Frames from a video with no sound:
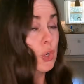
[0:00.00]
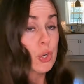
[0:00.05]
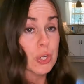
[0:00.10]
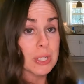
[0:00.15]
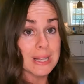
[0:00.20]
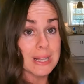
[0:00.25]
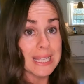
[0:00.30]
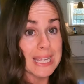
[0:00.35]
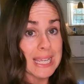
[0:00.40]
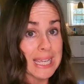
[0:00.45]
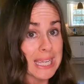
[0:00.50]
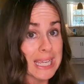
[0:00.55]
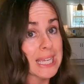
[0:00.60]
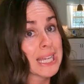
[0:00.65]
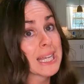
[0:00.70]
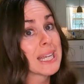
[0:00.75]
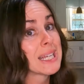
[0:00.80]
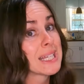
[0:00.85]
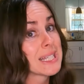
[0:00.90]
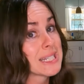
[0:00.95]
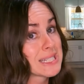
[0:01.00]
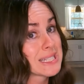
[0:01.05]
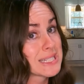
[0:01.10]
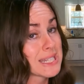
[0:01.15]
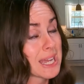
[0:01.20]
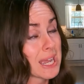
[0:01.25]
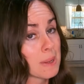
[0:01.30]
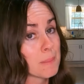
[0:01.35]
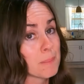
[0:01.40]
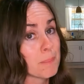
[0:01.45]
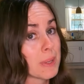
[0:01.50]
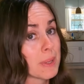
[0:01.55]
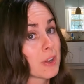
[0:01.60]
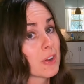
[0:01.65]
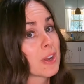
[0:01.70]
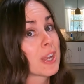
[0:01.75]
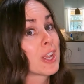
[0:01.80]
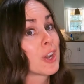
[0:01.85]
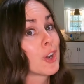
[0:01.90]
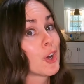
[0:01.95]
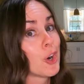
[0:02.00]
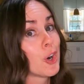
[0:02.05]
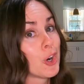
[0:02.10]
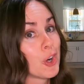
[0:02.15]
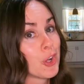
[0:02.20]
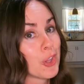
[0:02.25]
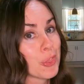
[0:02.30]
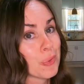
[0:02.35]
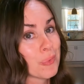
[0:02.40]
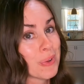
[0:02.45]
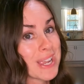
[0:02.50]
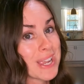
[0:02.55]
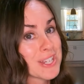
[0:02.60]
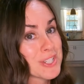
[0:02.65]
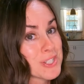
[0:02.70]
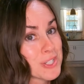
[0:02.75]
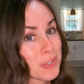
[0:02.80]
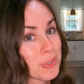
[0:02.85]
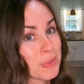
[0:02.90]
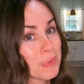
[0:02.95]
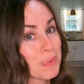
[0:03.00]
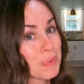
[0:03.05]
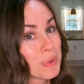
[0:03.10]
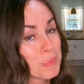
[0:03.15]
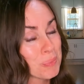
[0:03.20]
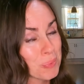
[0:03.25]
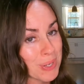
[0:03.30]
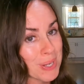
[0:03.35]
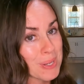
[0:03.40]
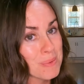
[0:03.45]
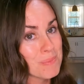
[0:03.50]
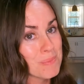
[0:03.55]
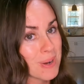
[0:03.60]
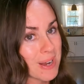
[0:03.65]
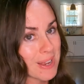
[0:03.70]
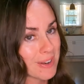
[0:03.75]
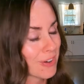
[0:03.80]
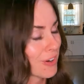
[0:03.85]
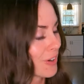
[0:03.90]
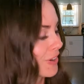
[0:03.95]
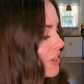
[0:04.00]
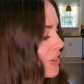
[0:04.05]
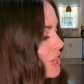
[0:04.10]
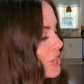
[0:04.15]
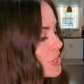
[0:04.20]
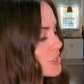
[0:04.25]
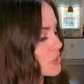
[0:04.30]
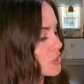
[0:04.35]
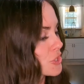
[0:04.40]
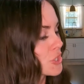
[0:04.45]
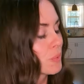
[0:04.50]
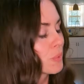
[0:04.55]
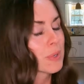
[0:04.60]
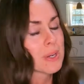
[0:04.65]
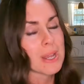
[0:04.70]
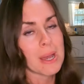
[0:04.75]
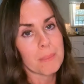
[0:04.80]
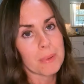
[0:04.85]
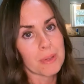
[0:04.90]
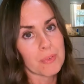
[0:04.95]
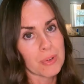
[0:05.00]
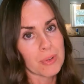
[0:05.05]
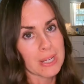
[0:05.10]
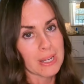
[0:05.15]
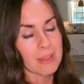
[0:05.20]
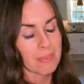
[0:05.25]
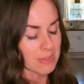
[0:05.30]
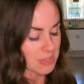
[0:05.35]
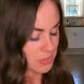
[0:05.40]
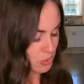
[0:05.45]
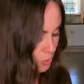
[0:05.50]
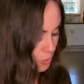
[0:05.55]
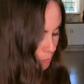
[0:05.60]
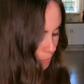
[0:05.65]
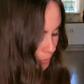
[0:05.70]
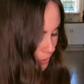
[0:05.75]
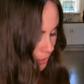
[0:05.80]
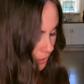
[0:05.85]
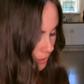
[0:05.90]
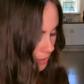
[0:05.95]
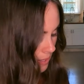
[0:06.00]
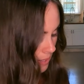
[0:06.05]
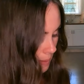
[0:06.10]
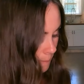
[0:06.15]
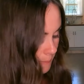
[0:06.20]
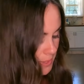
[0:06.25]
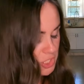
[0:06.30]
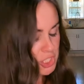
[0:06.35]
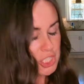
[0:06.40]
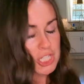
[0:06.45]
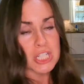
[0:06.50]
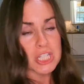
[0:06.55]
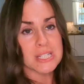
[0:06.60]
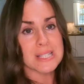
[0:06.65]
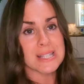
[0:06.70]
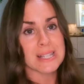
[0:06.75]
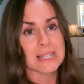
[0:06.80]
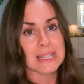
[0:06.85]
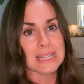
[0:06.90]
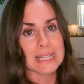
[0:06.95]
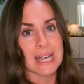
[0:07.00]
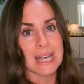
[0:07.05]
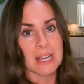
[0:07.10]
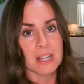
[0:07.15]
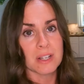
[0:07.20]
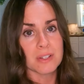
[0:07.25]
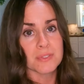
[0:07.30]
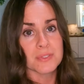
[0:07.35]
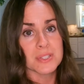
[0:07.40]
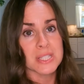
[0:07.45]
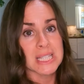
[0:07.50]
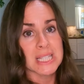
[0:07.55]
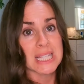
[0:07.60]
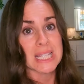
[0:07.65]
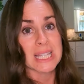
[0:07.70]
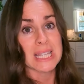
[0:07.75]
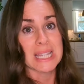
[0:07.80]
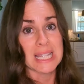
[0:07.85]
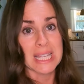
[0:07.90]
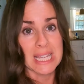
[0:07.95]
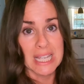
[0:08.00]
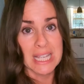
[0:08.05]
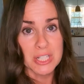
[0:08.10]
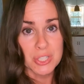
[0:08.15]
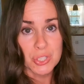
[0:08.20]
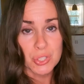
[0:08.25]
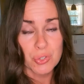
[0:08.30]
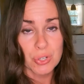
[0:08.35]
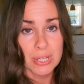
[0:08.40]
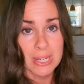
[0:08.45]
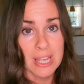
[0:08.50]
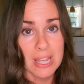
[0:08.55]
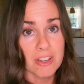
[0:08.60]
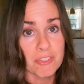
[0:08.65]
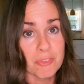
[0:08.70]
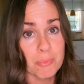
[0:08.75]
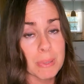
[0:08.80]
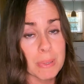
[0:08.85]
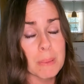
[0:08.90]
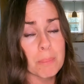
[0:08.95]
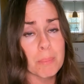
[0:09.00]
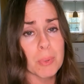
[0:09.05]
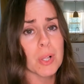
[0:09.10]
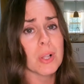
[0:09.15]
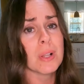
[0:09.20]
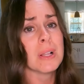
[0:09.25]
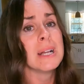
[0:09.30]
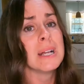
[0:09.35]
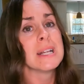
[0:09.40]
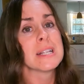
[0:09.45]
early time period all the way to pretty modern, so she will not be reading this whole book, but she just loves the history of people,